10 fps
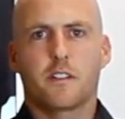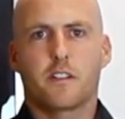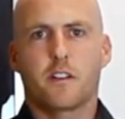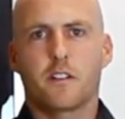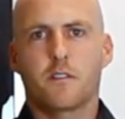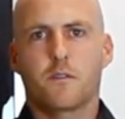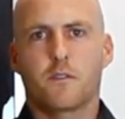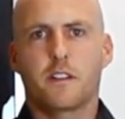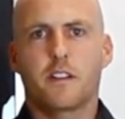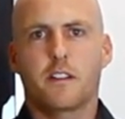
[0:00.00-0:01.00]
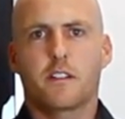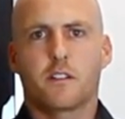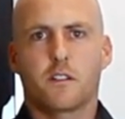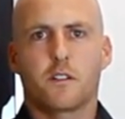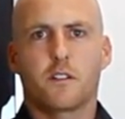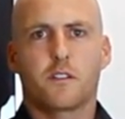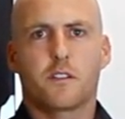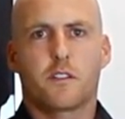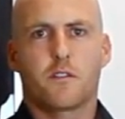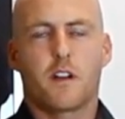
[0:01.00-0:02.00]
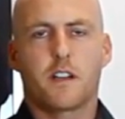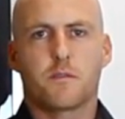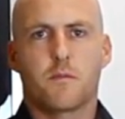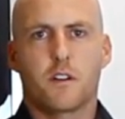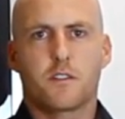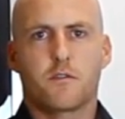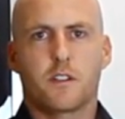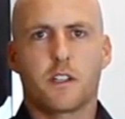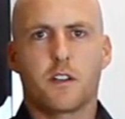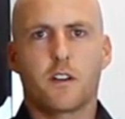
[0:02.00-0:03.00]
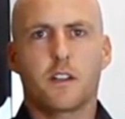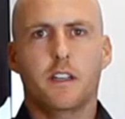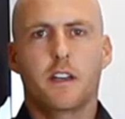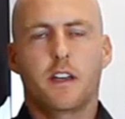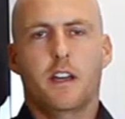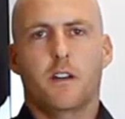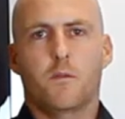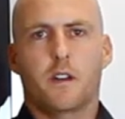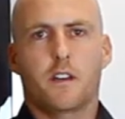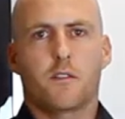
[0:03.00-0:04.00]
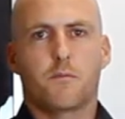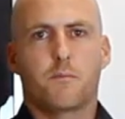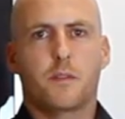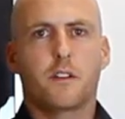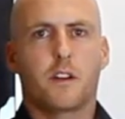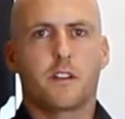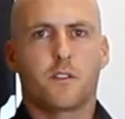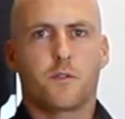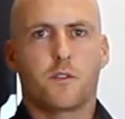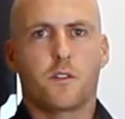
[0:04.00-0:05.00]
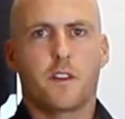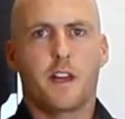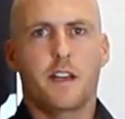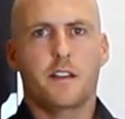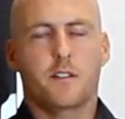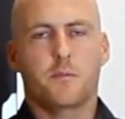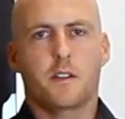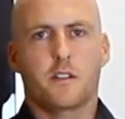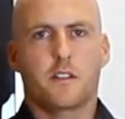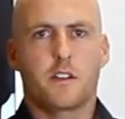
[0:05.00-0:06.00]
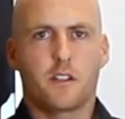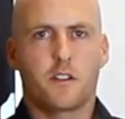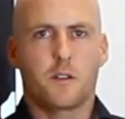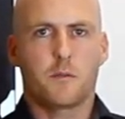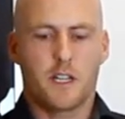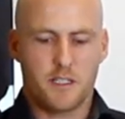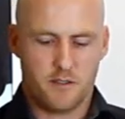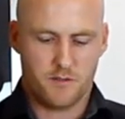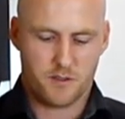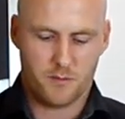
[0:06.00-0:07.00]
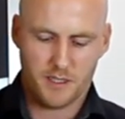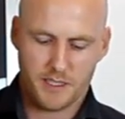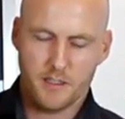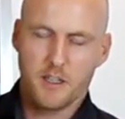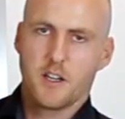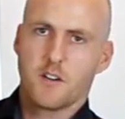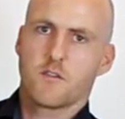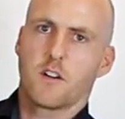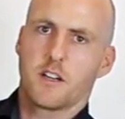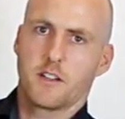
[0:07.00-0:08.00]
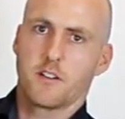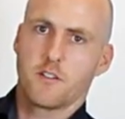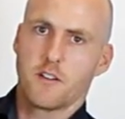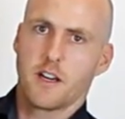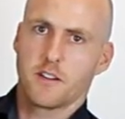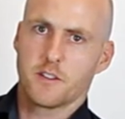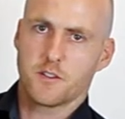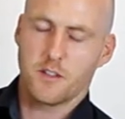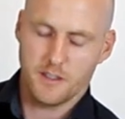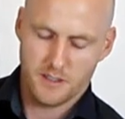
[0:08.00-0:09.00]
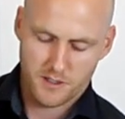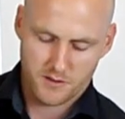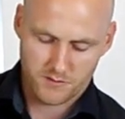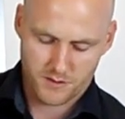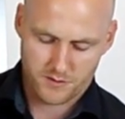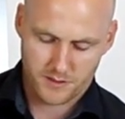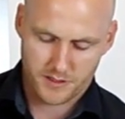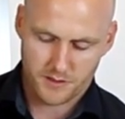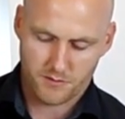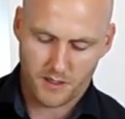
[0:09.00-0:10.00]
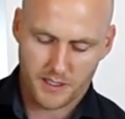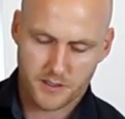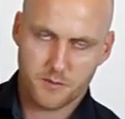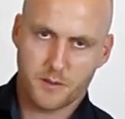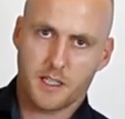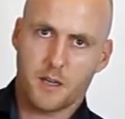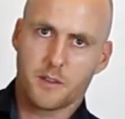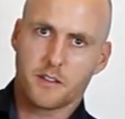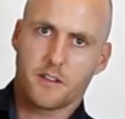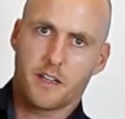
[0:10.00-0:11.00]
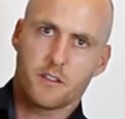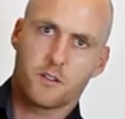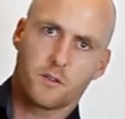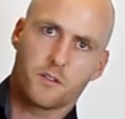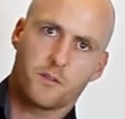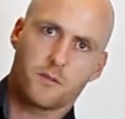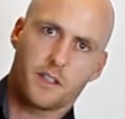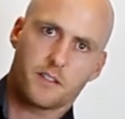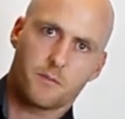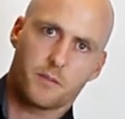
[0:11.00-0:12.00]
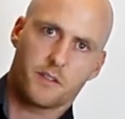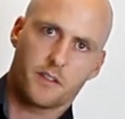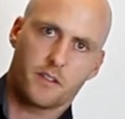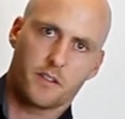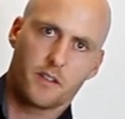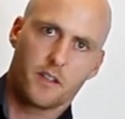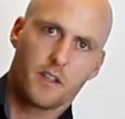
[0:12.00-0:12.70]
So we tend to lose the range of motion really early and one of the big reasons for that is because of the accumulation of swelling right in and around the joint, restricting the range as we come into that dorsiflexion position.